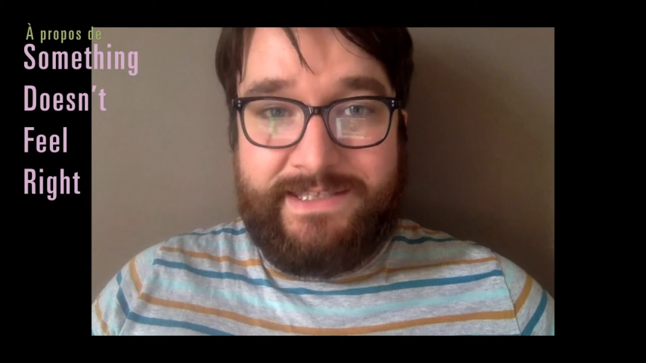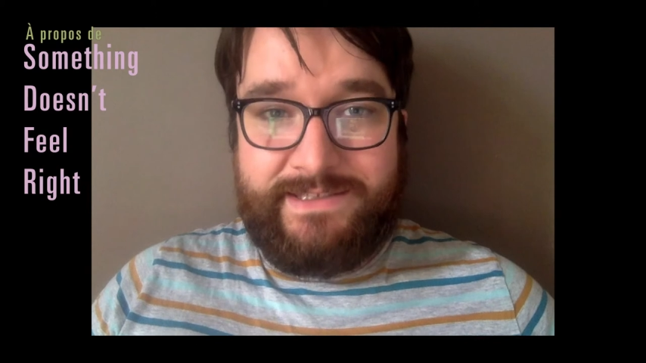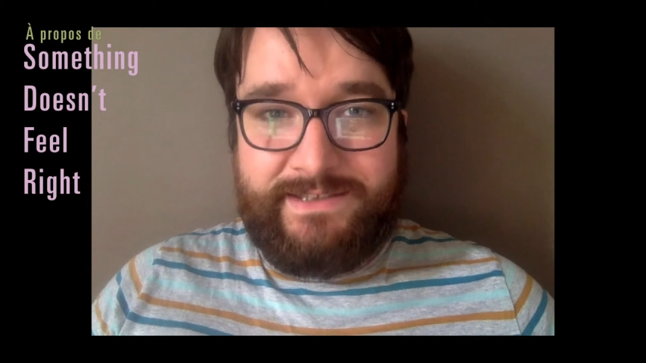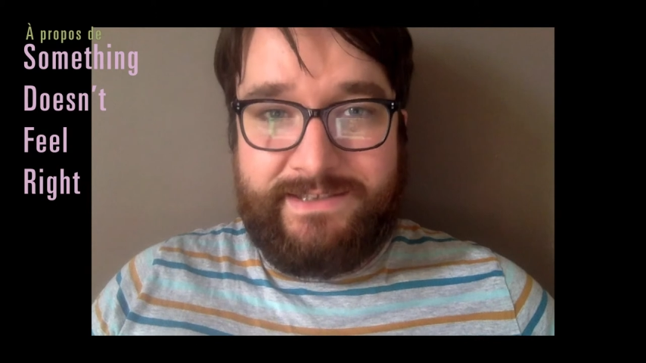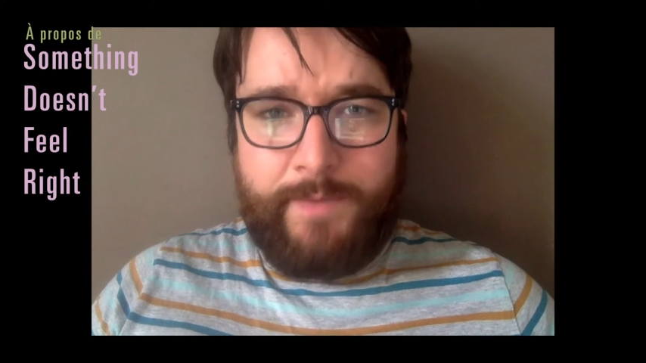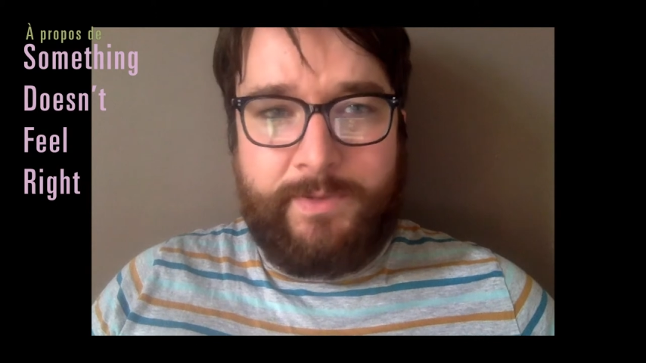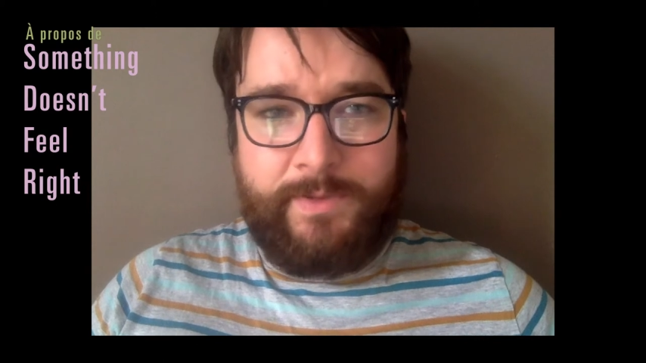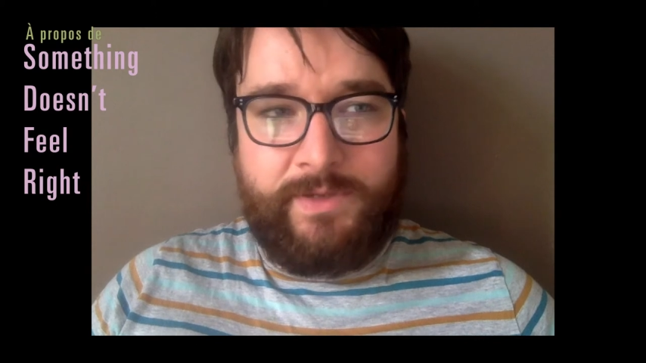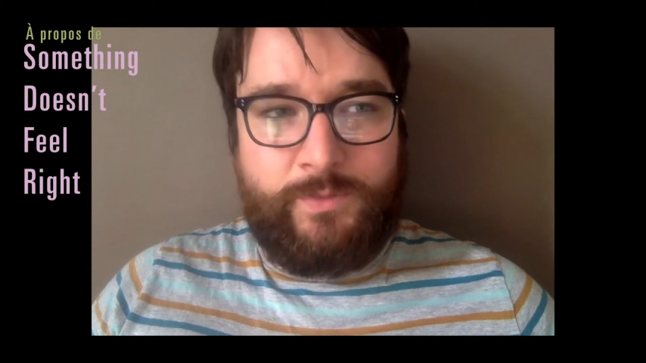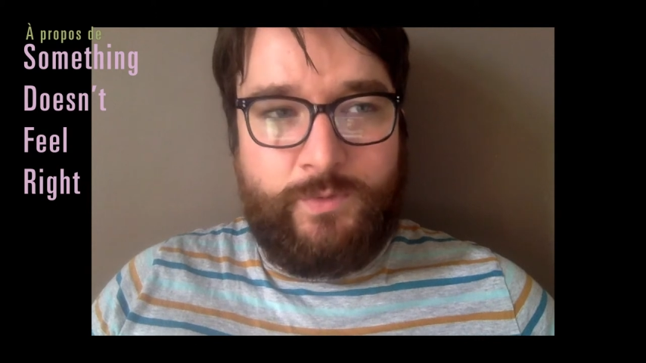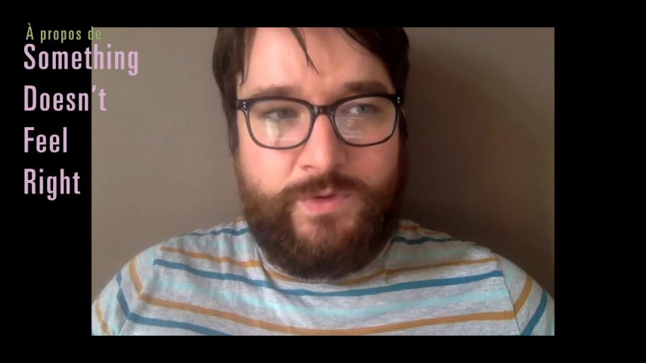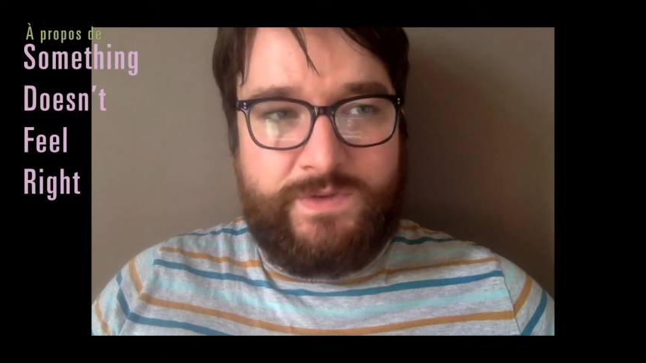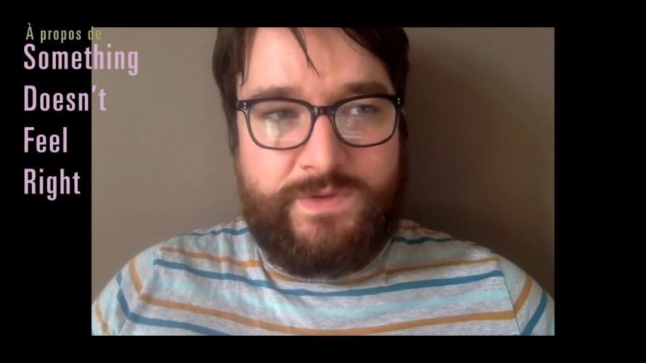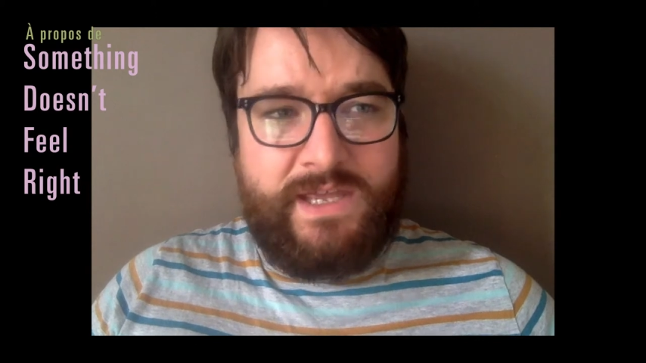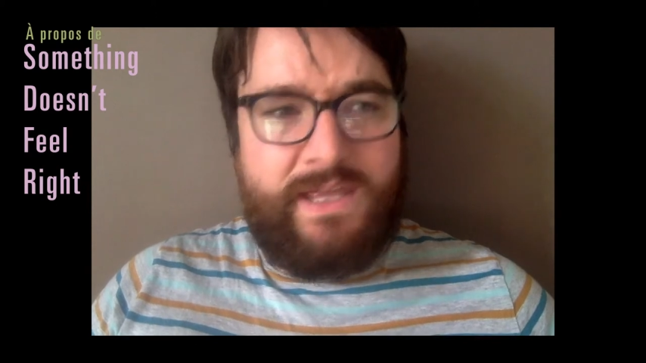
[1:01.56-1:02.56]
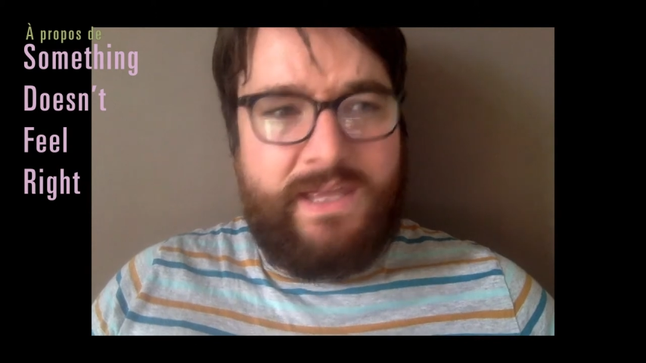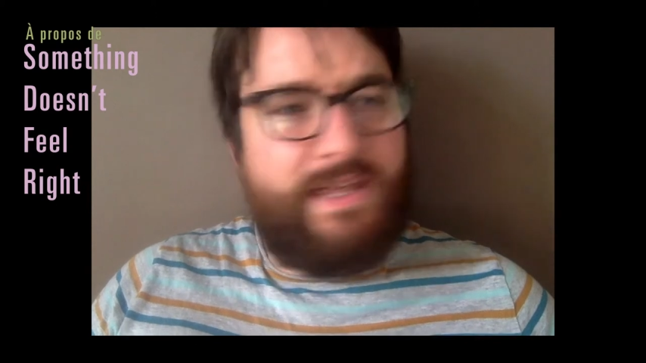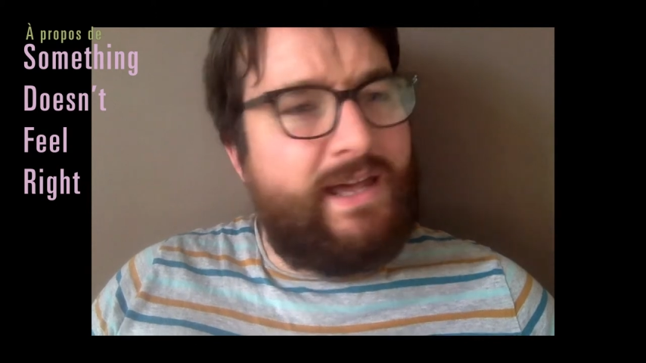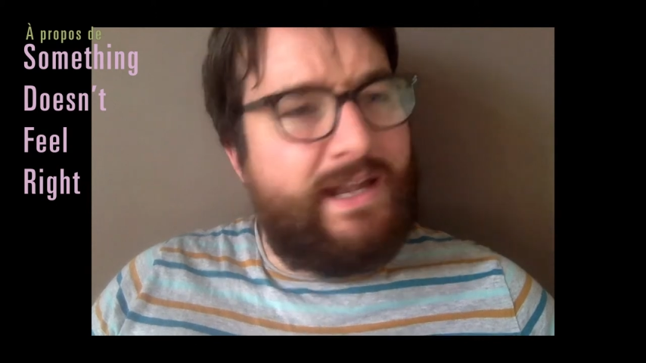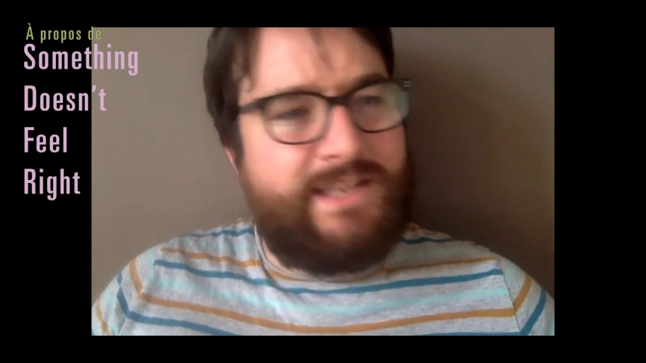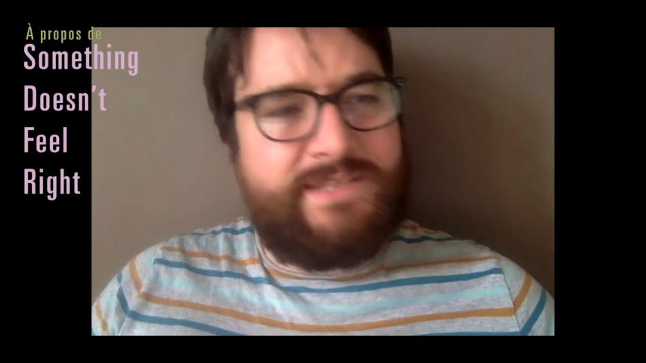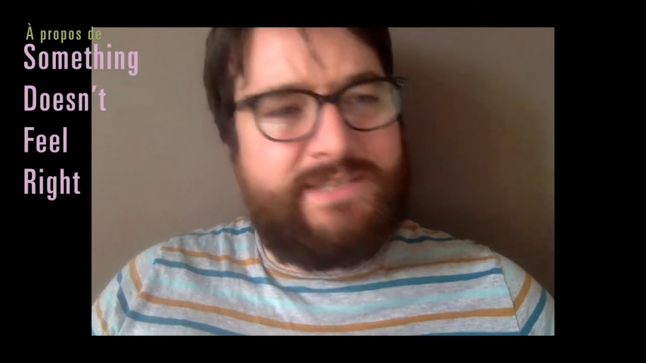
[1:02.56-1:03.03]
in the cabin in the woods.
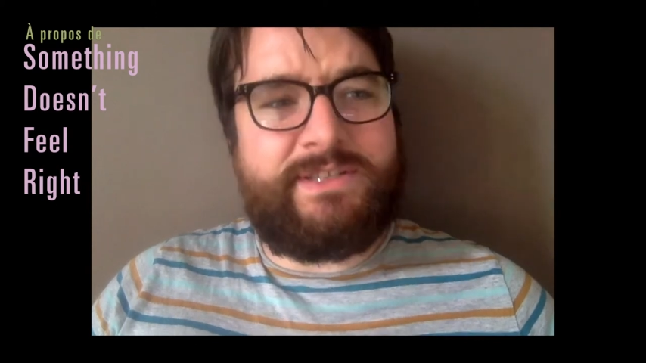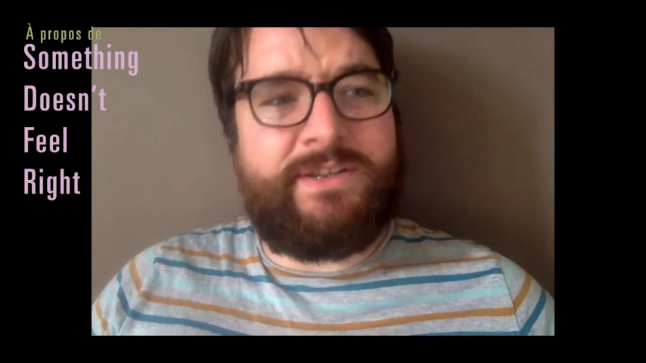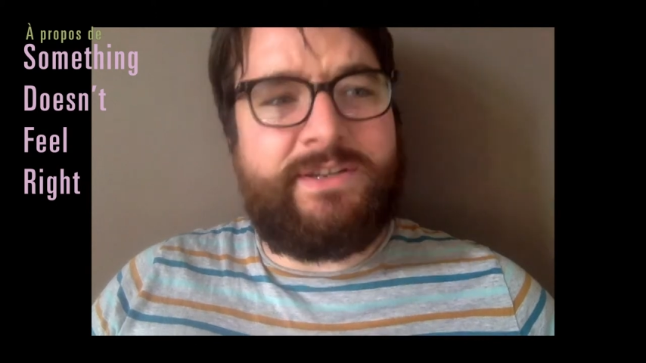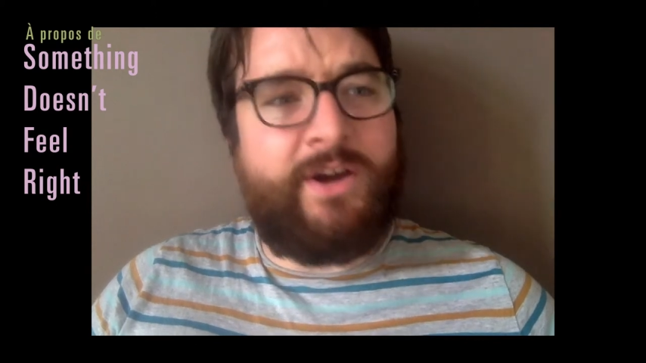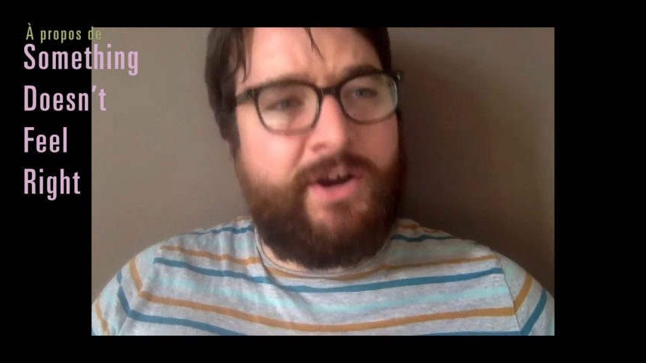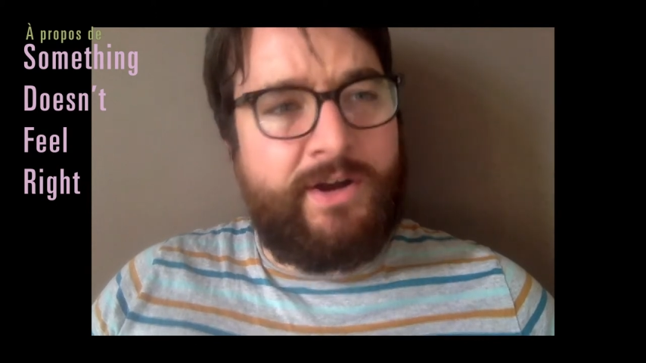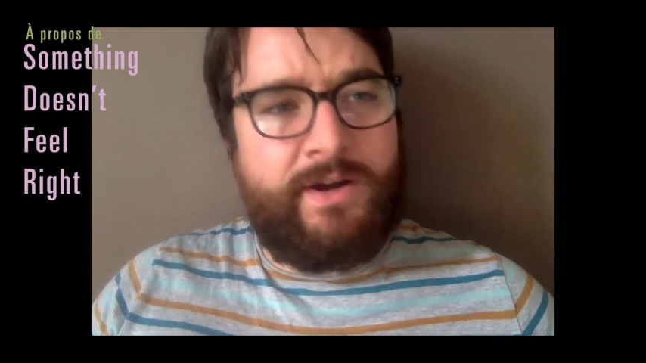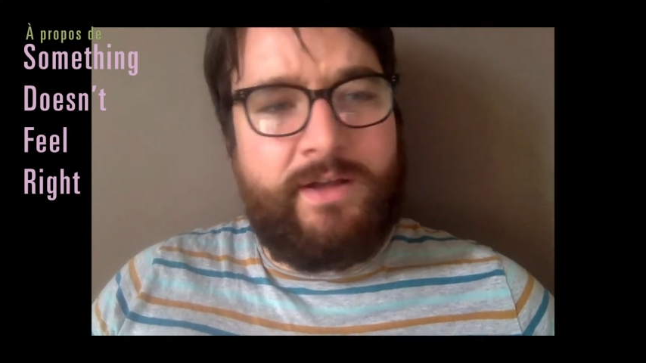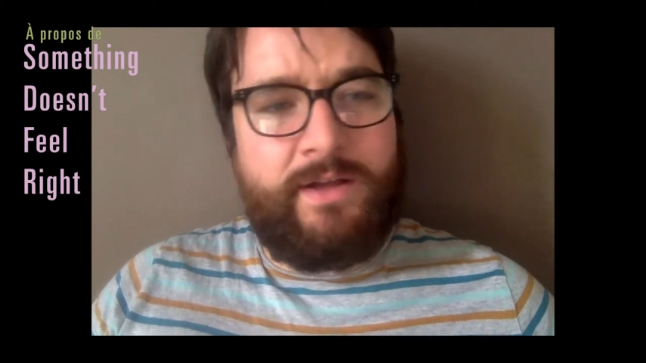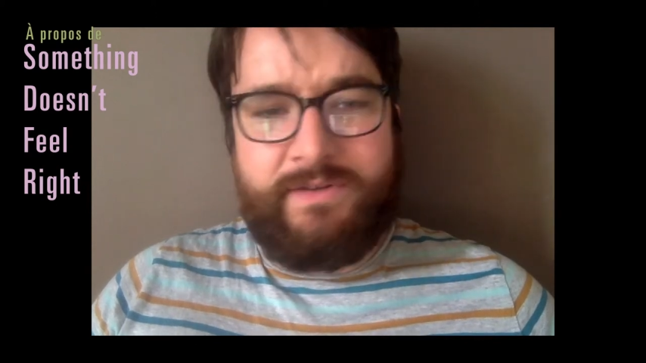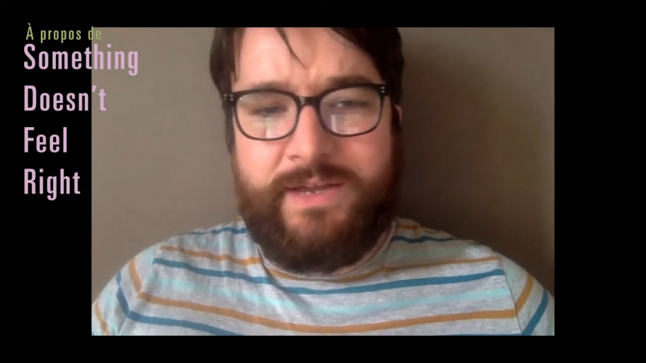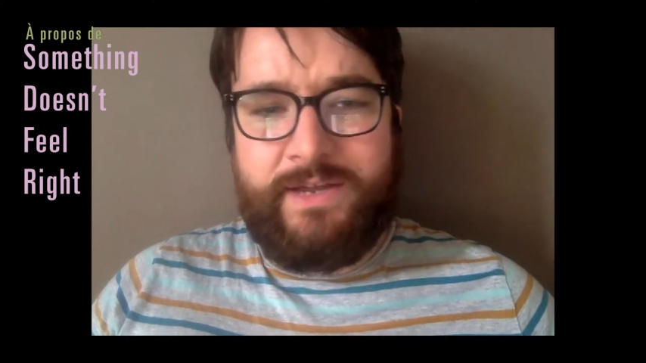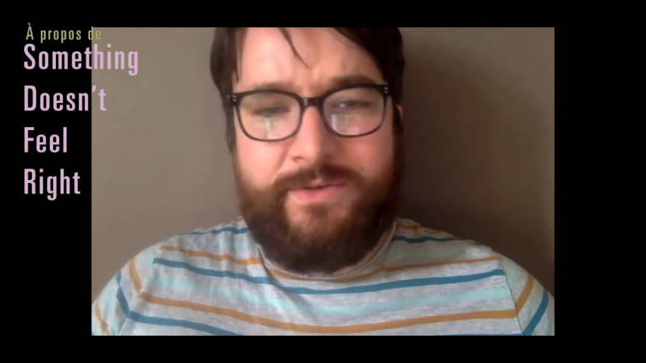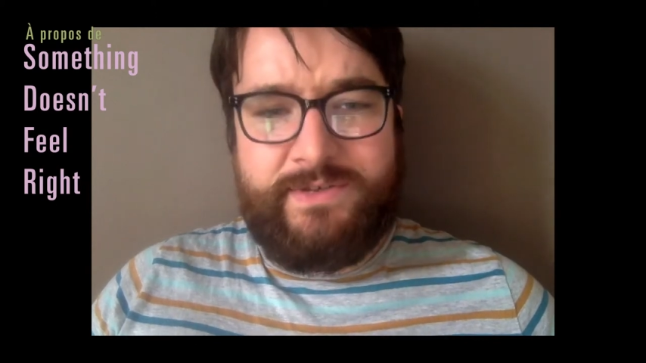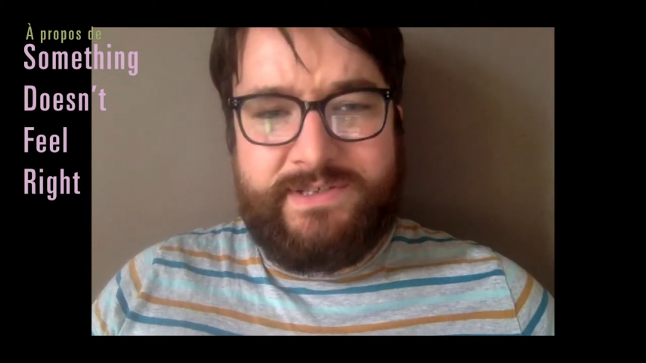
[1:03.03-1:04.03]
And he's a bit tired of it now.